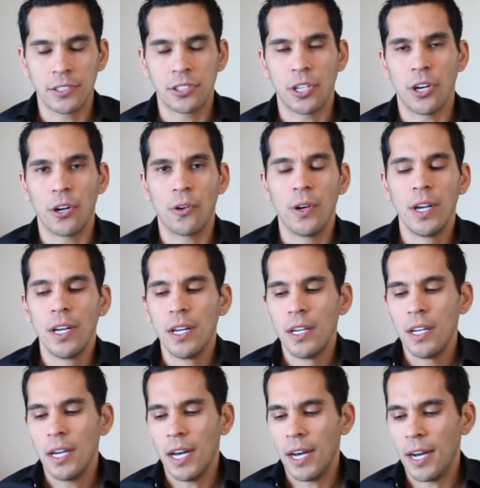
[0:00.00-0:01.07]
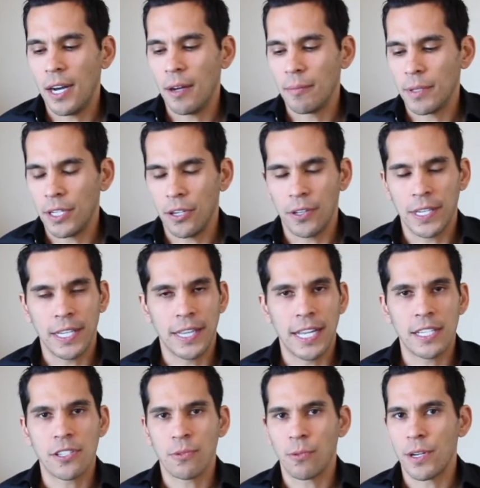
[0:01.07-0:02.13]
So, again,
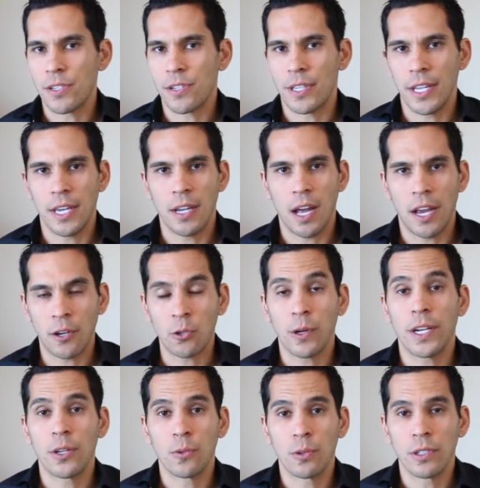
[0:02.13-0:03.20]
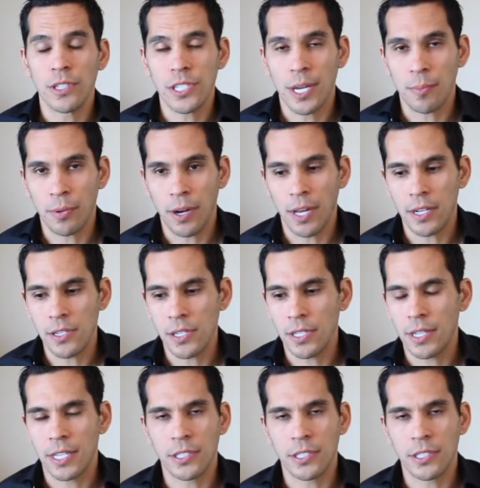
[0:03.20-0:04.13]
that's the reason that I created Real Estate Prodigy.